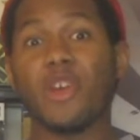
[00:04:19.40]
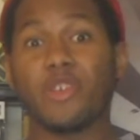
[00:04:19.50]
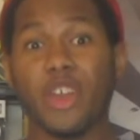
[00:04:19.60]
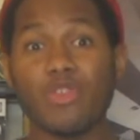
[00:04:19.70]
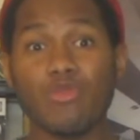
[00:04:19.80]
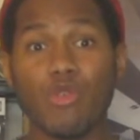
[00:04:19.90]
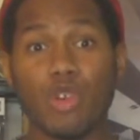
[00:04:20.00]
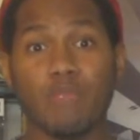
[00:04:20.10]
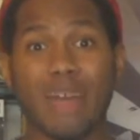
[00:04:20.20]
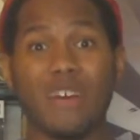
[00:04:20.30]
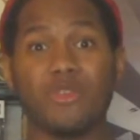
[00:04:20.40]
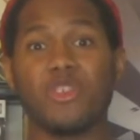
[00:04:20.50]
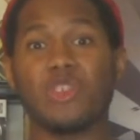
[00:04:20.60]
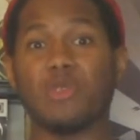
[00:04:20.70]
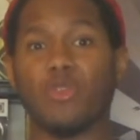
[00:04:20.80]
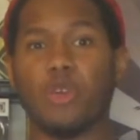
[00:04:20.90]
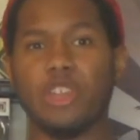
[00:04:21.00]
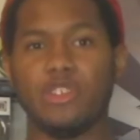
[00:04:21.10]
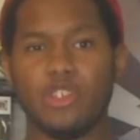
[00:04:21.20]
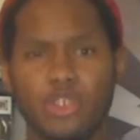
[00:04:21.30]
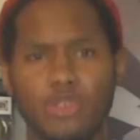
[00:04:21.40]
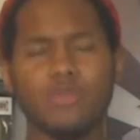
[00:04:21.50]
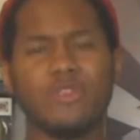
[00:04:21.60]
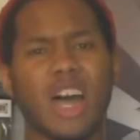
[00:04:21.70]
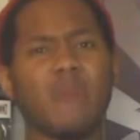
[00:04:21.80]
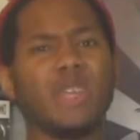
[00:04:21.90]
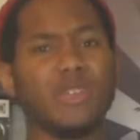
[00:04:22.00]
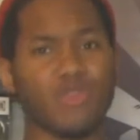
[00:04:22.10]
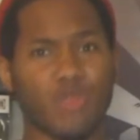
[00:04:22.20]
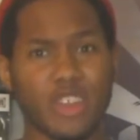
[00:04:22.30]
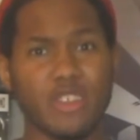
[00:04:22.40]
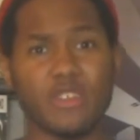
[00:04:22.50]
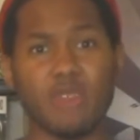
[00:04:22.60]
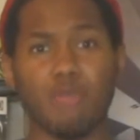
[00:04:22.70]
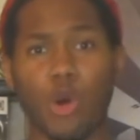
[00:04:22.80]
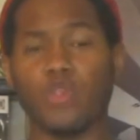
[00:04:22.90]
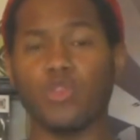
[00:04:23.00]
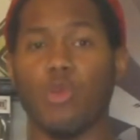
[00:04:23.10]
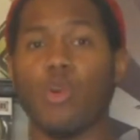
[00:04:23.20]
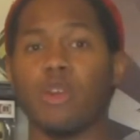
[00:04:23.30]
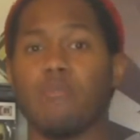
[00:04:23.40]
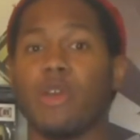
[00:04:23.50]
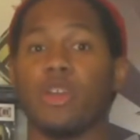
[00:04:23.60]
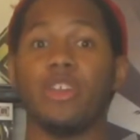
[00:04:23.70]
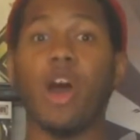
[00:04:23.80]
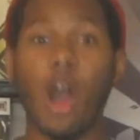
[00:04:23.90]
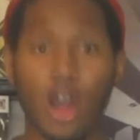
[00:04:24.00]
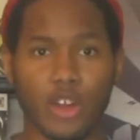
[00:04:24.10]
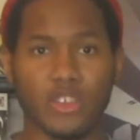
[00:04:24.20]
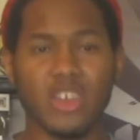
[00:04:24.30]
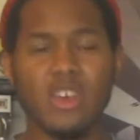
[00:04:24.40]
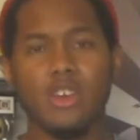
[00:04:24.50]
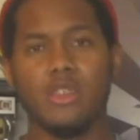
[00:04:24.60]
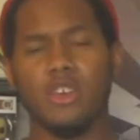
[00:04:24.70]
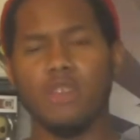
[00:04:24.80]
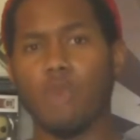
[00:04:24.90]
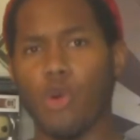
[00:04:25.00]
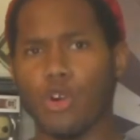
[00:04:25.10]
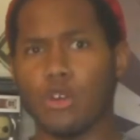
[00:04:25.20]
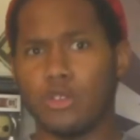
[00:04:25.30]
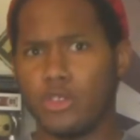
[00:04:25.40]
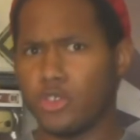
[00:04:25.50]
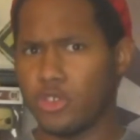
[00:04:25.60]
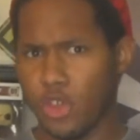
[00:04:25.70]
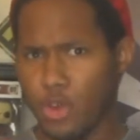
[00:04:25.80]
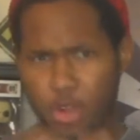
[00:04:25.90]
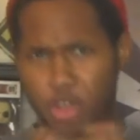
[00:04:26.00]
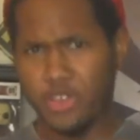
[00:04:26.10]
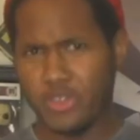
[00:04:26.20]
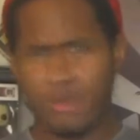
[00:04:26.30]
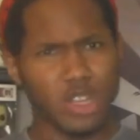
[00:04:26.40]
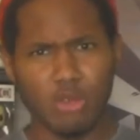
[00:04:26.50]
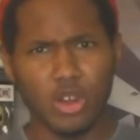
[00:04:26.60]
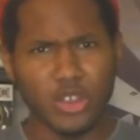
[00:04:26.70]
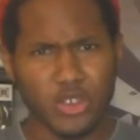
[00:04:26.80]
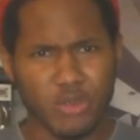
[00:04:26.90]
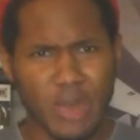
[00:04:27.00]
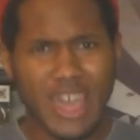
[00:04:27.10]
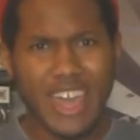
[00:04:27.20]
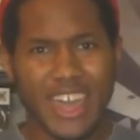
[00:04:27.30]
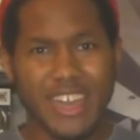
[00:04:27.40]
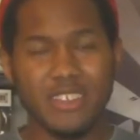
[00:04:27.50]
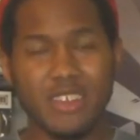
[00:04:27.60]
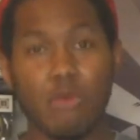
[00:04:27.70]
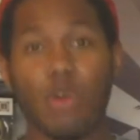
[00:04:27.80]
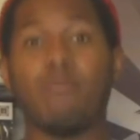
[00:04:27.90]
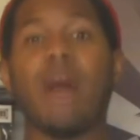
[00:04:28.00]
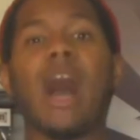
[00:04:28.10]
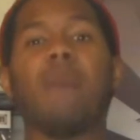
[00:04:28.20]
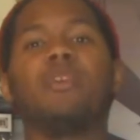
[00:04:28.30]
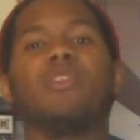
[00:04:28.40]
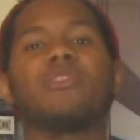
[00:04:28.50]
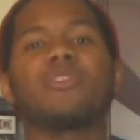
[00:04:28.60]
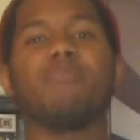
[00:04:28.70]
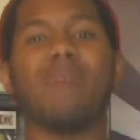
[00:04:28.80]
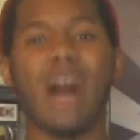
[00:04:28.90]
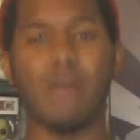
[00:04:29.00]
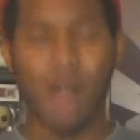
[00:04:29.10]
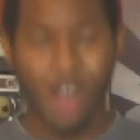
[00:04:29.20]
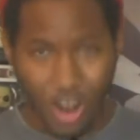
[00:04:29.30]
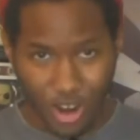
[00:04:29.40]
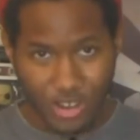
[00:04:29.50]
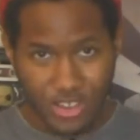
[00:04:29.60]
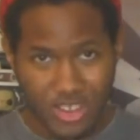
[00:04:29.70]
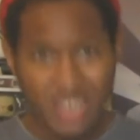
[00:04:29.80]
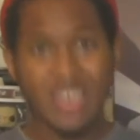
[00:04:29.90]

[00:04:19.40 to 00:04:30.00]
architectural work balances between two dominant trends in post-war American art, the more serious minimalism and the more populist pop art.